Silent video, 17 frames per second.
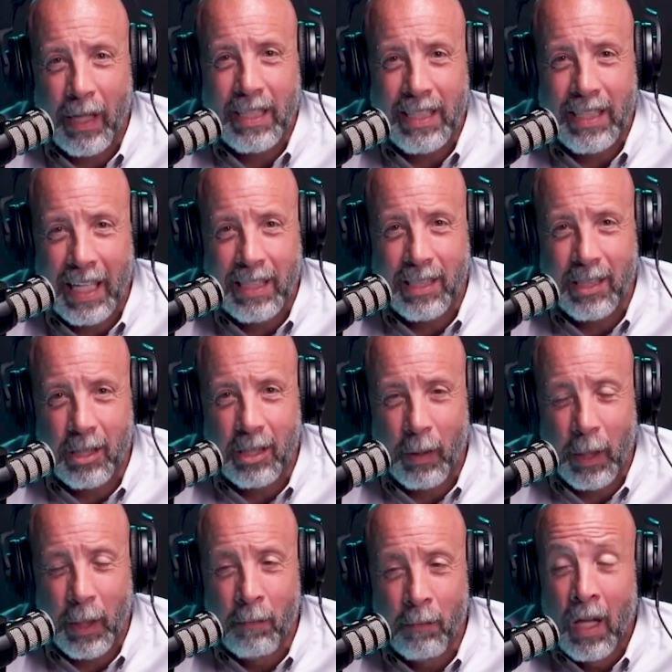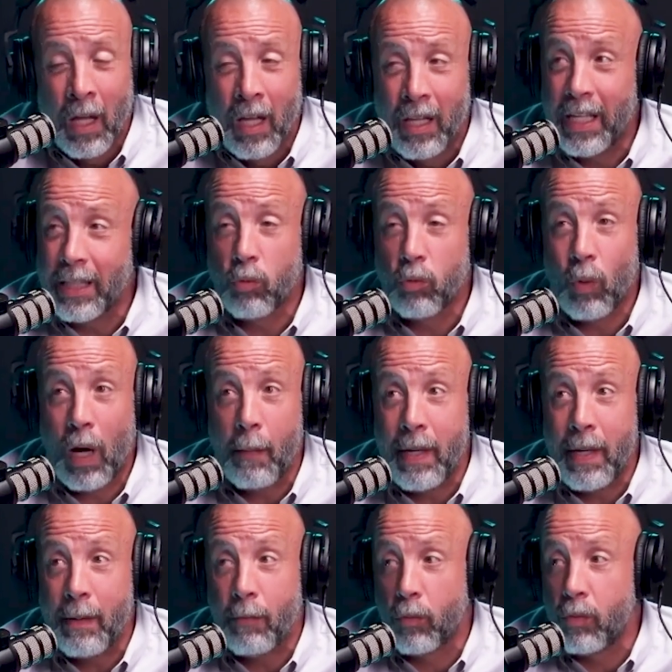to make sense to me. This is
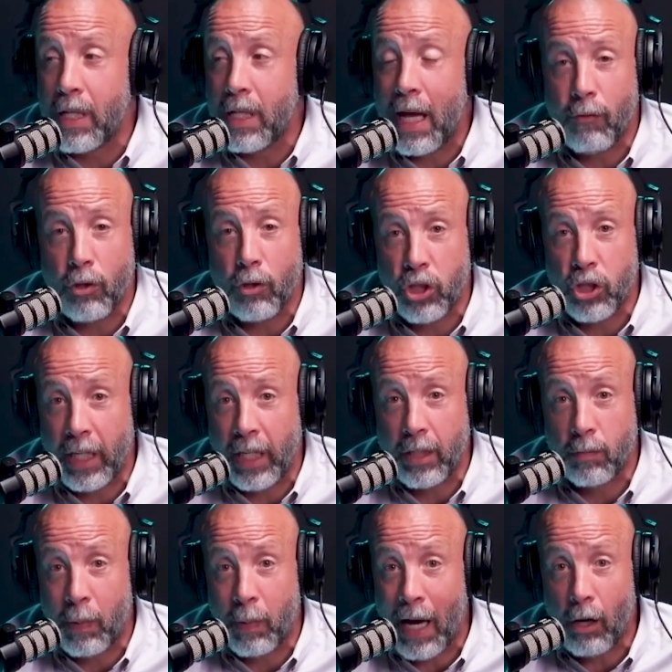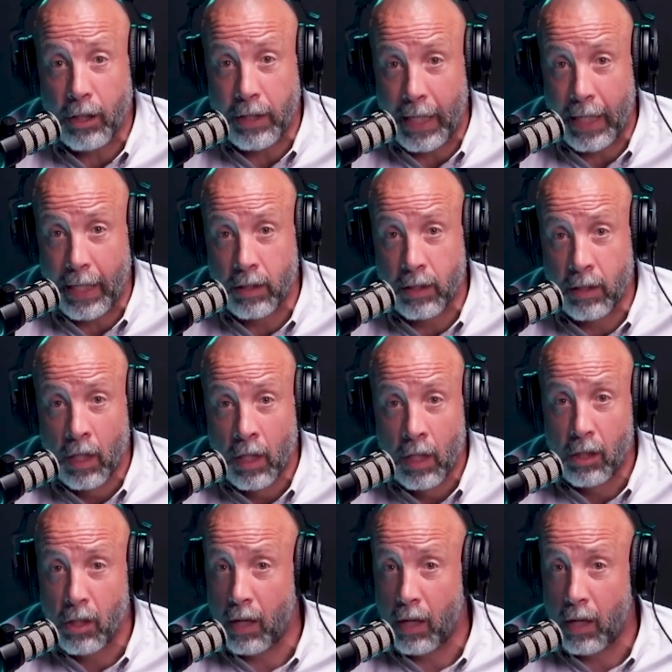why people never change politics.